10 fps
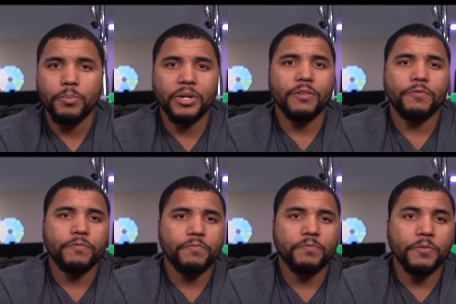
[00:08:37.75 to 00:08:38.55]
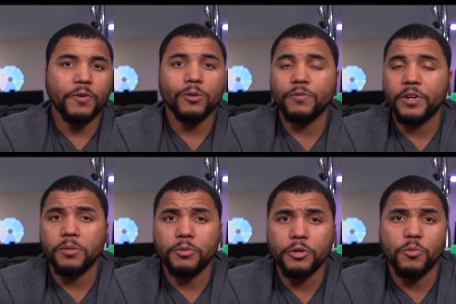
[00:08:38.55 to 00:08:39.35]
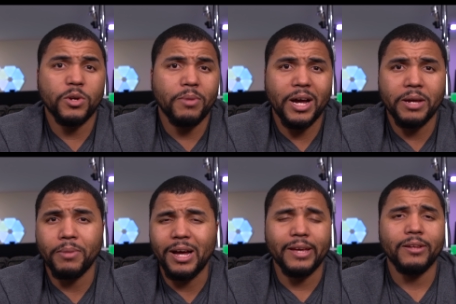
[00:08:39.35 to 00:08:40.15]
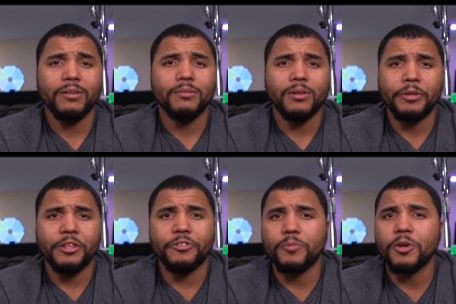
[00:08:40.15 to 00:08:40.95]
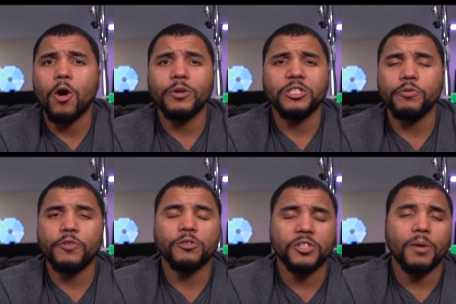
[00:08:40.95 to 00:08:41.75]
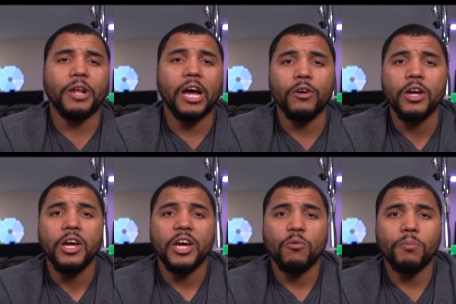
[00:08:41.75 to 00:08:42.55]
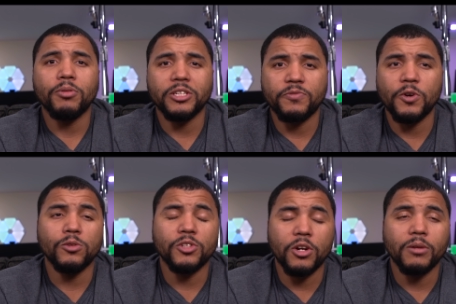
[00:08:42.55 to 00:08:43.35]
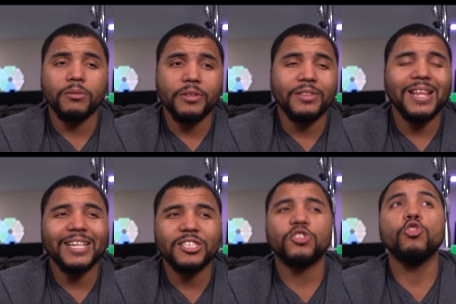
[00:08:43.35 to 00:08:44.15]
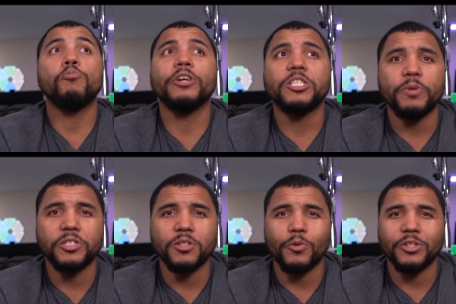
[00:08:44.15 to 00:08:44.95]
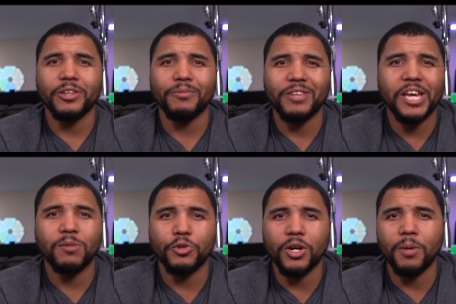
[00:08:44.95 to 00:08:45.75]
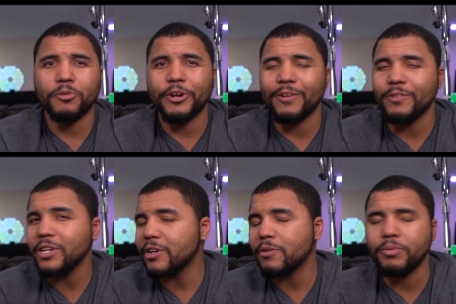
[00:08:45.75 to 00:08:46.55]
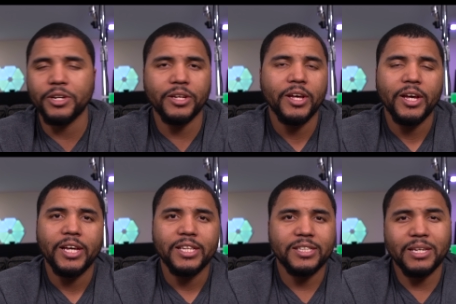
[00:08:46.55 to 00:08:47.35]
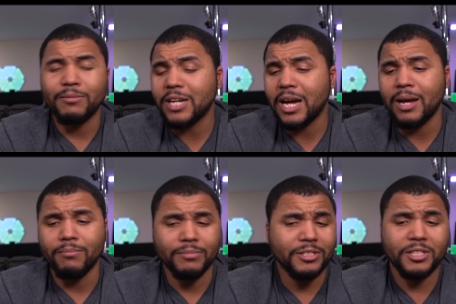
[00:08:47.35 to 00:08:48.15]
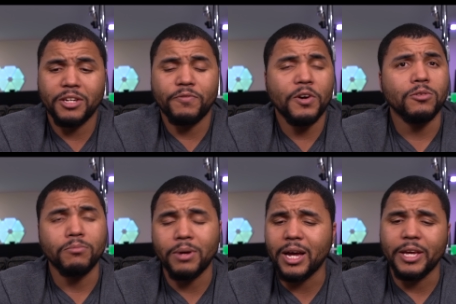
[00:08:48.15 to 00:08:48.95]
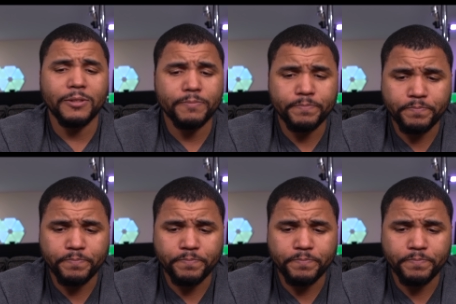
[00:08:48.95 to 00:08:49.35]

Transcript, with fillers: But if the phone's available you wanna buy it, buy it. I mean, there's gonna be always new phones coming out, and OnePlus phones are not super expensive where it's unobtainable to upgrade every year, but at the same time, it's a good phone, buy it.